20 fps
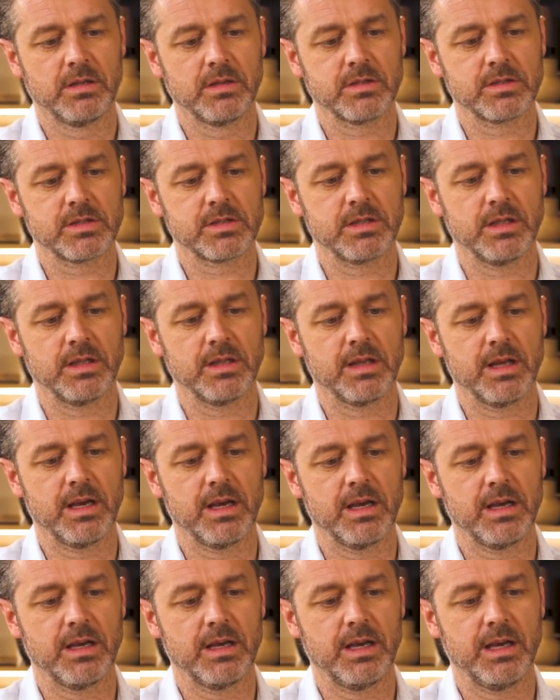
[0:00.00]
just like
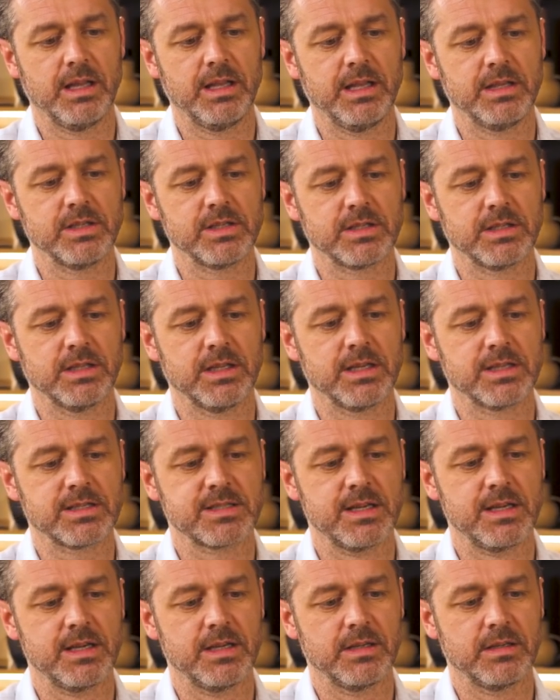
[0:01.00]
that, and then just let it
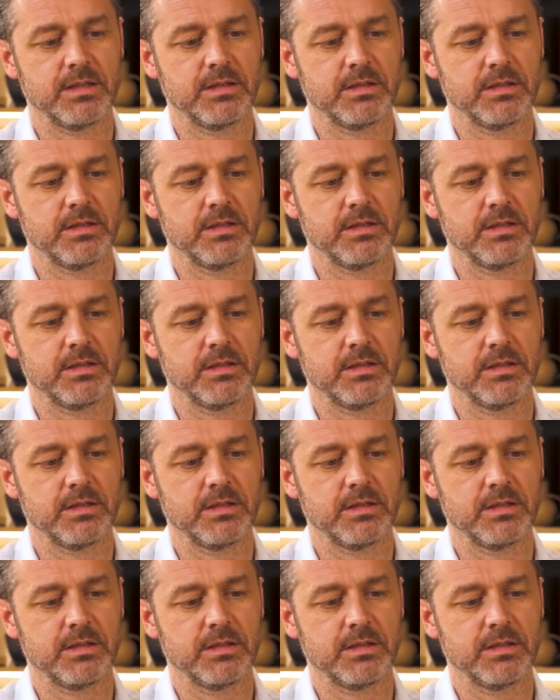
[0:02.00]
sit.